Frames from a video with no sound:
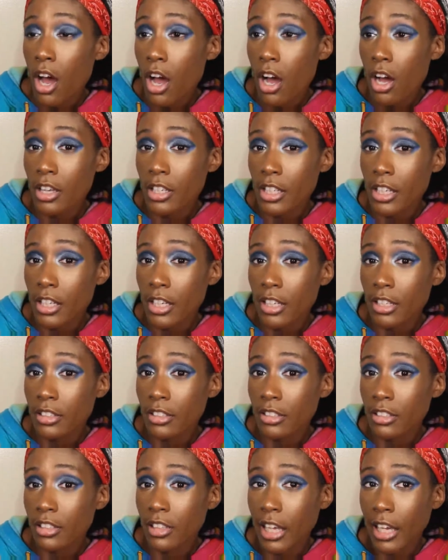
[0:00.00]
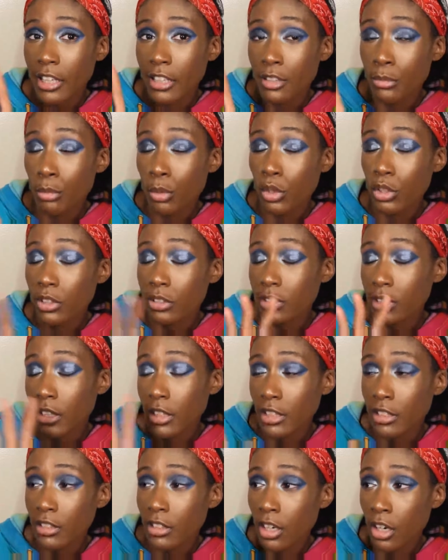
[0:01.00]
again, like his bullets and
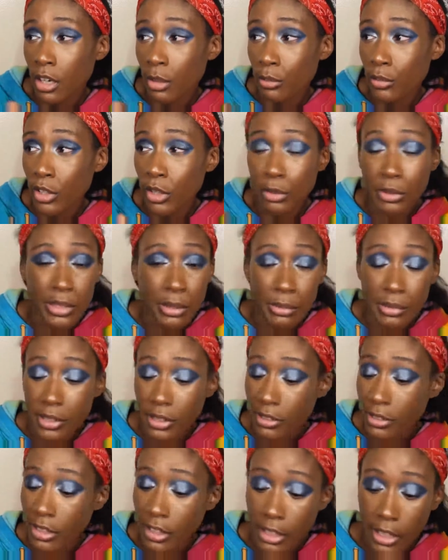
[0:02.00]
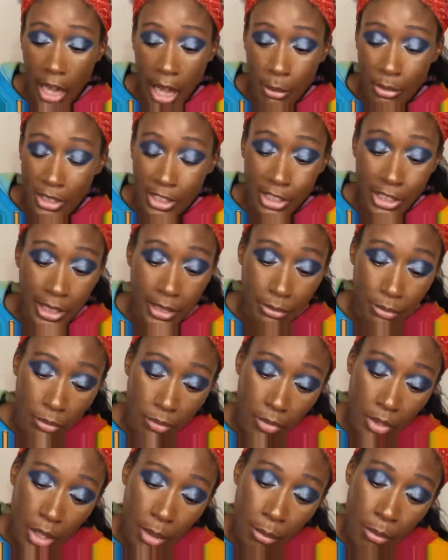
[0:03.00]
his um, liquid lipsticks again. I was good.
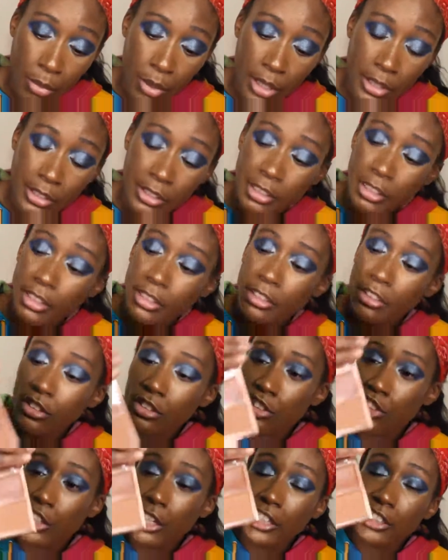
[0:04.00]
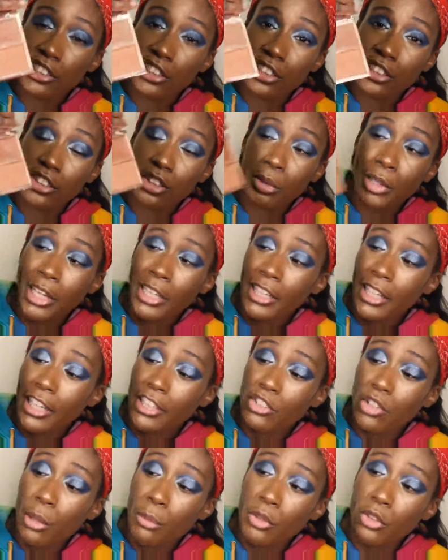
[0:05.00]
But this is the shade She's So LA.
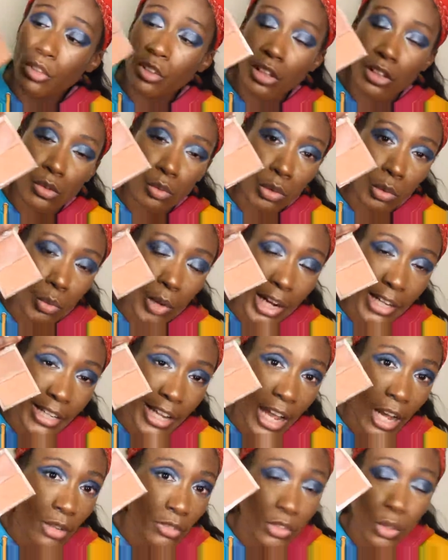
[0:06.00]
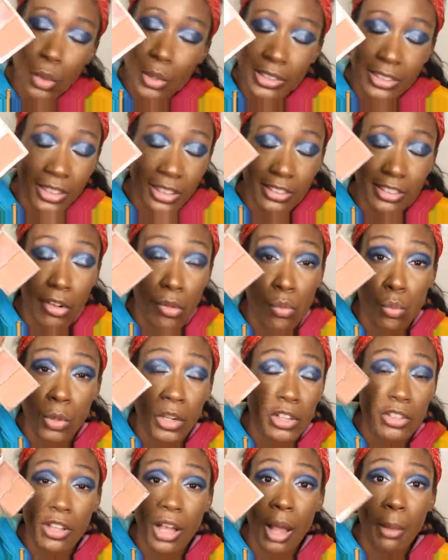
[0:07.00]
So I'm using this one right now, of course, because it's
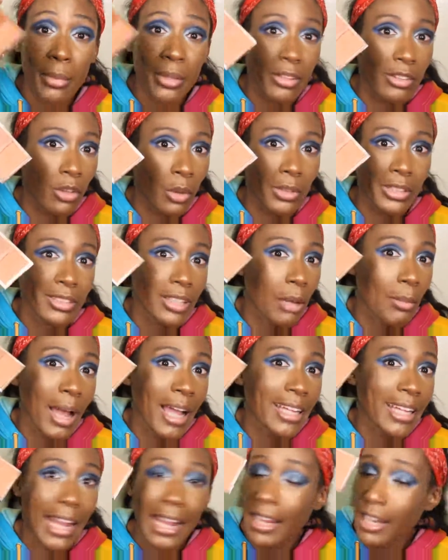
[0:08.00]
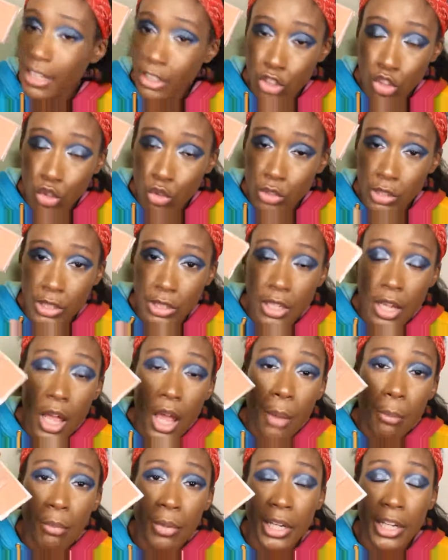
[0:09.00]
wintertime. This is the only time I can use it.
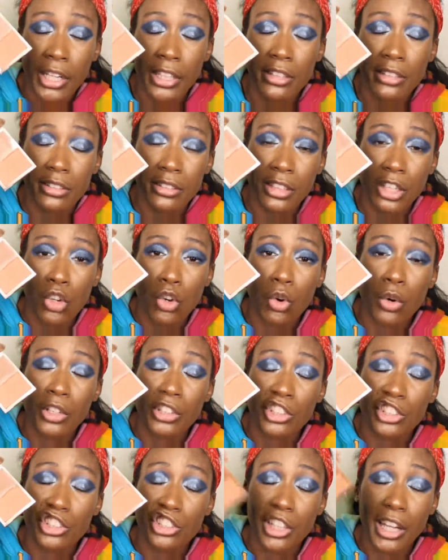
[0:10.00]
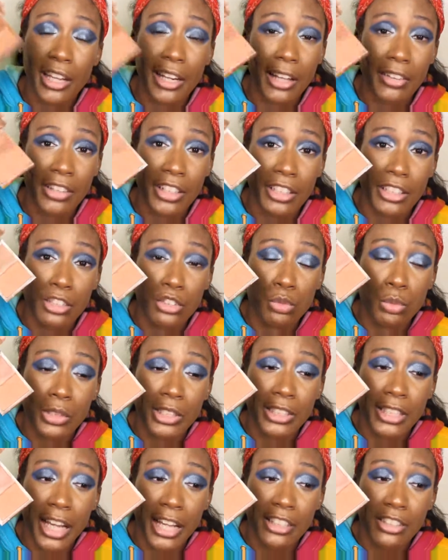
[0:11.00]
But it's a gorgeous shade. I think it looks
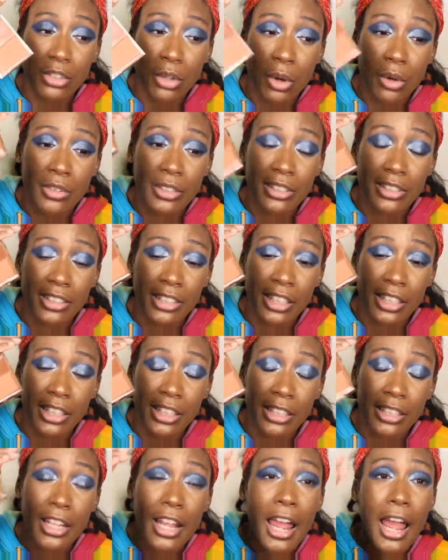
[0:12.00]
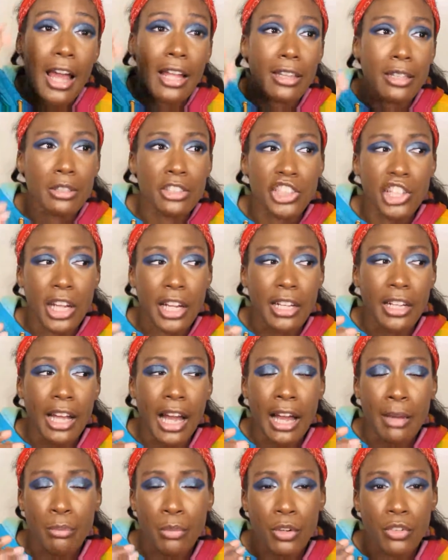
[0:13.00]
really nice on the skin. The shade,
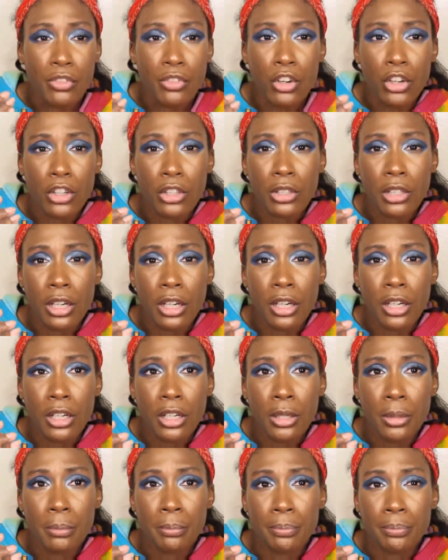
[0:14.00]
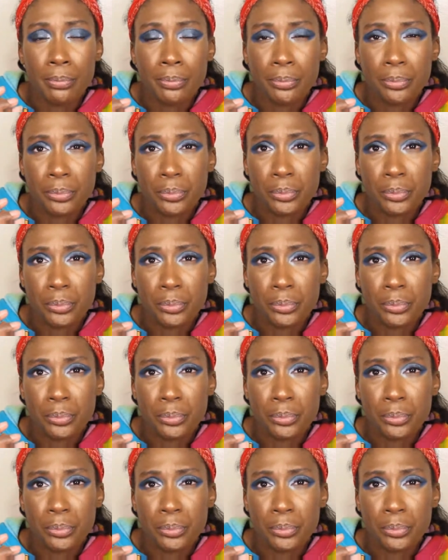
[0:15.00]
I prefer... um